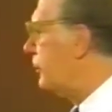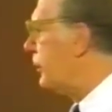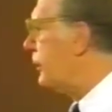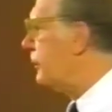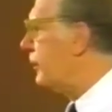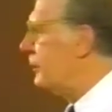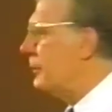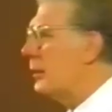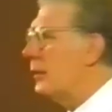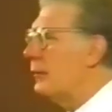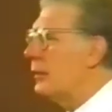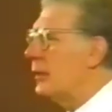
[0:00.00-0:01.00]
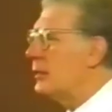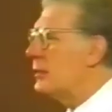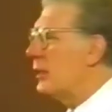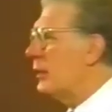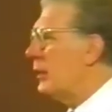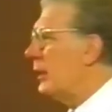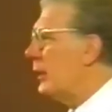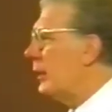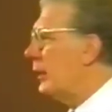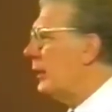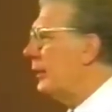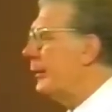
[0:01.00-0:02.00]
briefly, but nevertheless I think
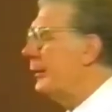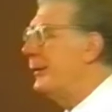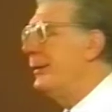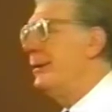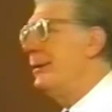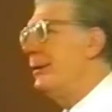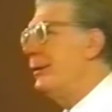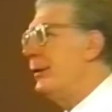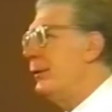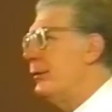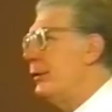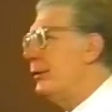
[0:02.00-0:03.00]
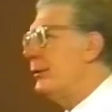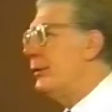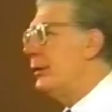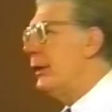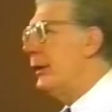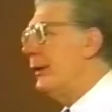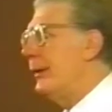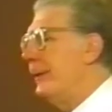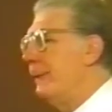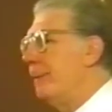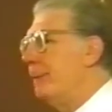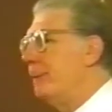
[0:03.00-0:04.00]
I can give you the core
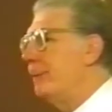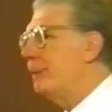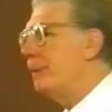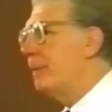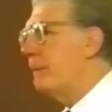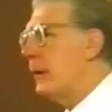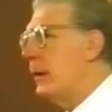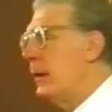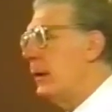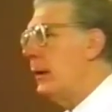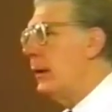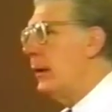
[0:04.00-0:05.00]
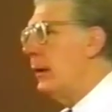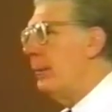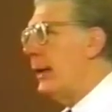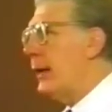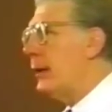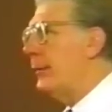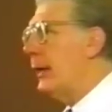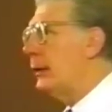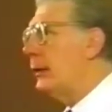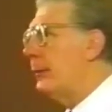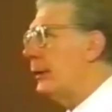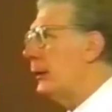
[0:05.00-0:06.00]
idea. Back
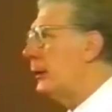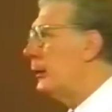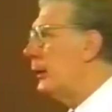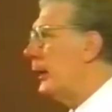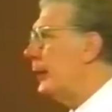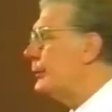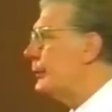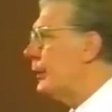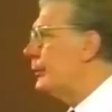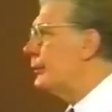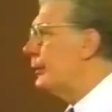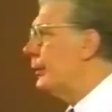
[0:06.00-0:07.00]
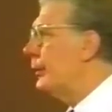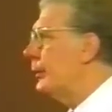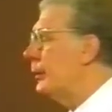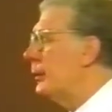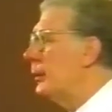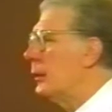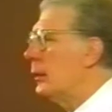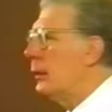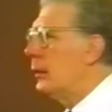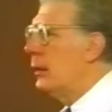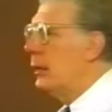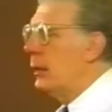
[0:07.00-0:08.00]
about the middle of the last century,
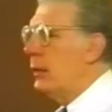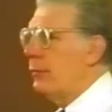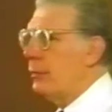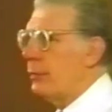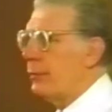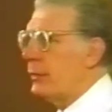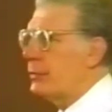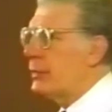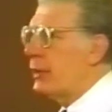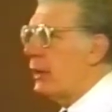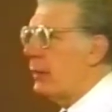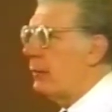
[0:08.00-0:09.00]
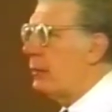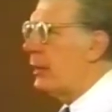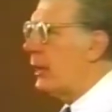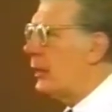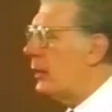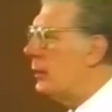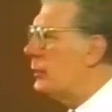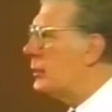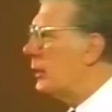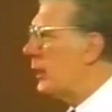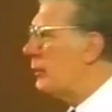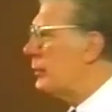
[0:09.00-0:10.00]
for the first time we began to use
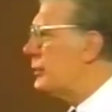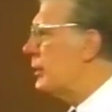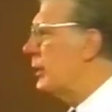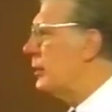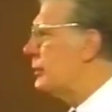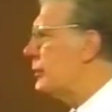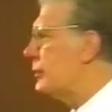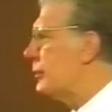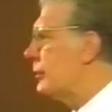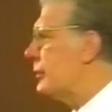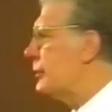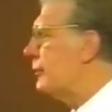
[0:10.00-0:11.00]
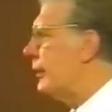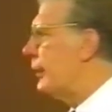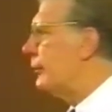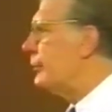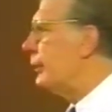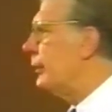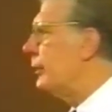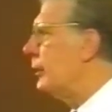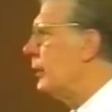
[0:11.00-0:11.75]
electricity as a source of energy.